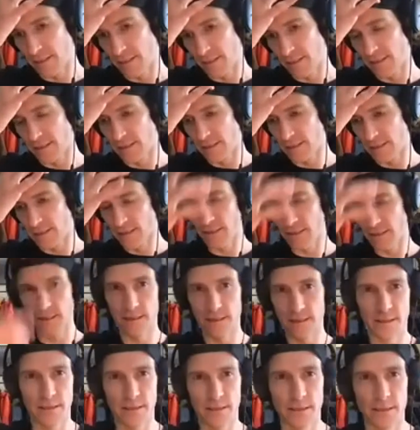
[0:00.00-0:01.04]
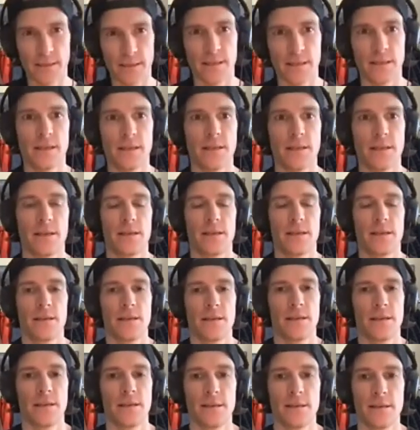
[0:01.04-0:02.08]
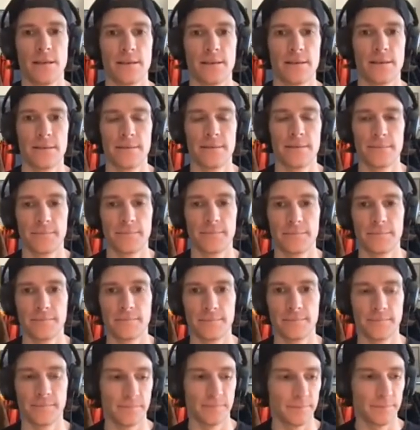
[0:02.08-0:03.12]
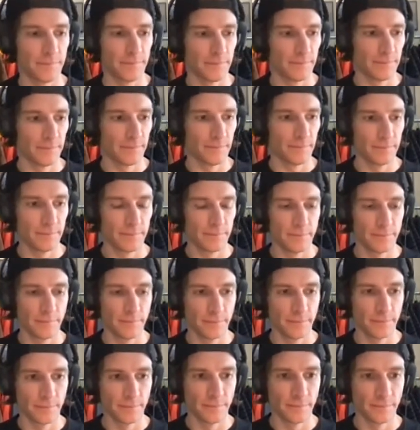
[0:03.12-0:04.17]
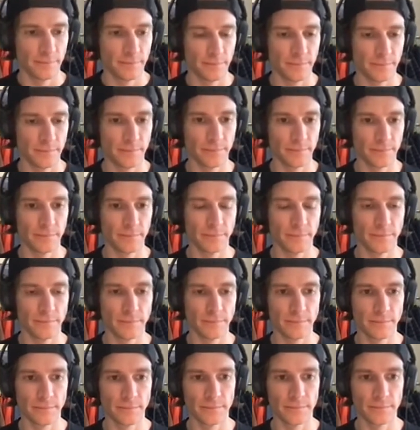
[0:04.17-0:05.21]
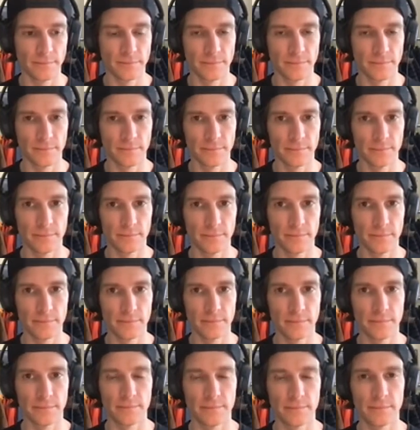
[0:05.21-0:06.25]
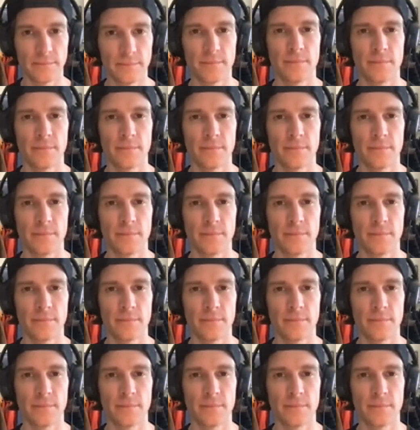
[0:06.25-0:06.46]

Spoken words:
No words are spoken by the person on screen.